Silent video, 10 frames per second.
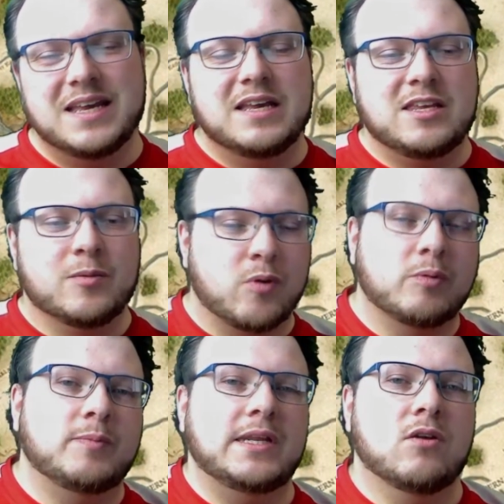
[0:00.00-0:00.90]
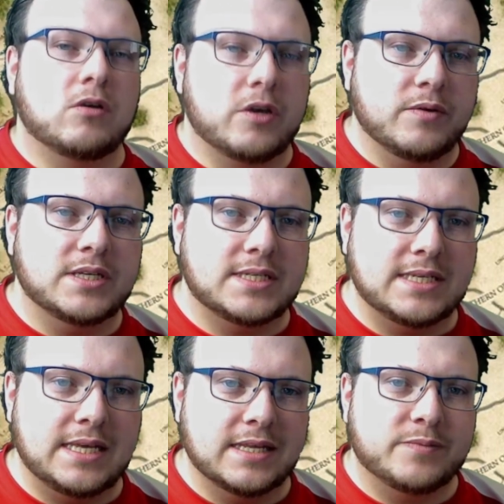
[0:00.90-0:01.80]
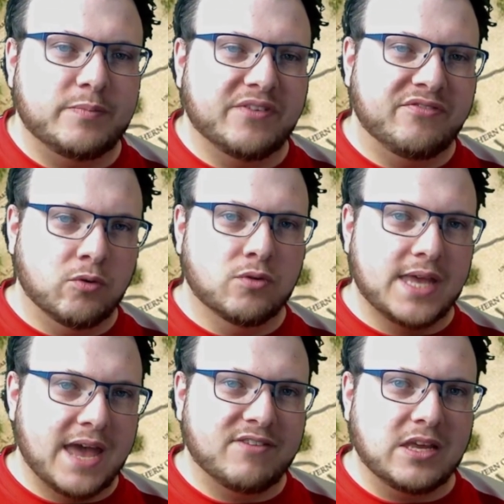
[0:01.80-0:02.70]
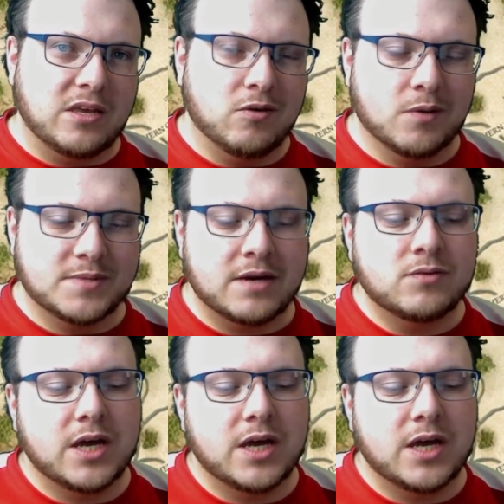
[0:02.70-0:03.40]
you're probably not going to see this before the FAQ comes out,